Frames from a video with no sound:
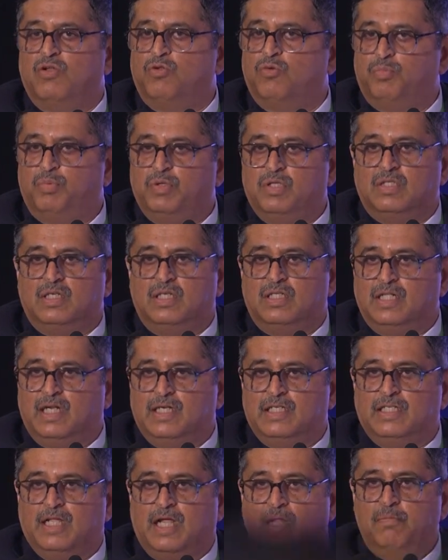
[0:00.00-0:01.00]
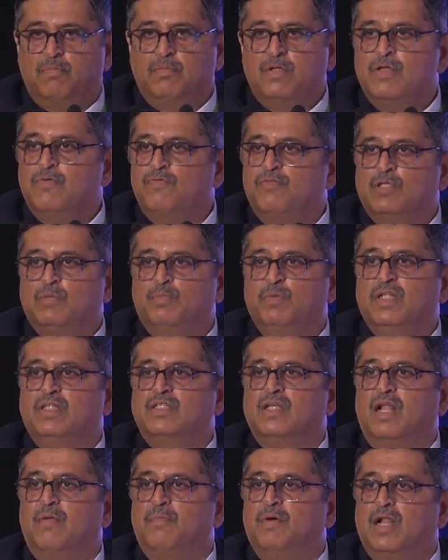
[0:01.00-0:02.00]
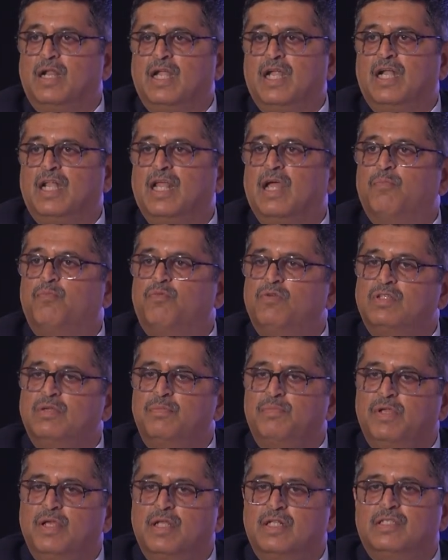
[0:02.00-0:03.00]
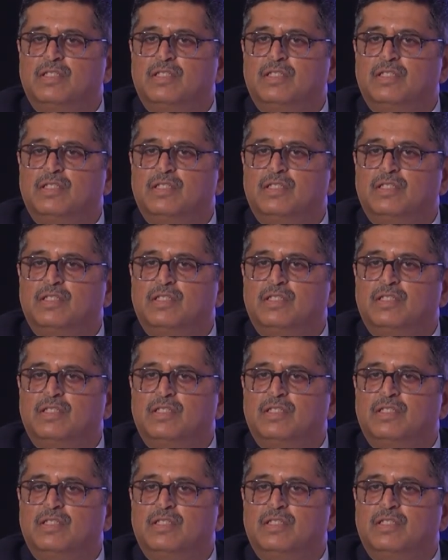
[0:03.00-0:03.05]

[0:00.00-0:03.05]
rupees at that time, which means our market cap was a mere